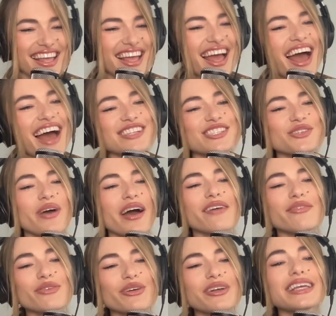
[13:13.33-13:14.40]
Had you
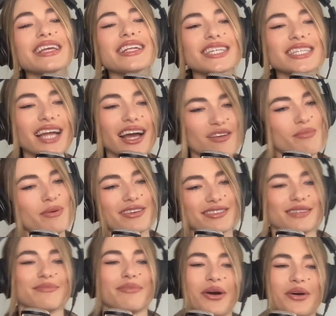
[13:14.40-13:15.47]
ever eaten eyeballs
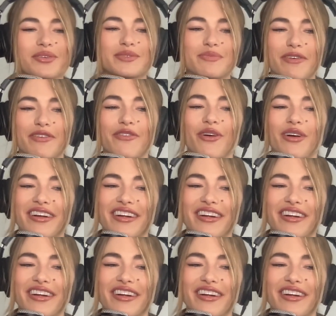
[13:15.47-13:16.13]
and bones before?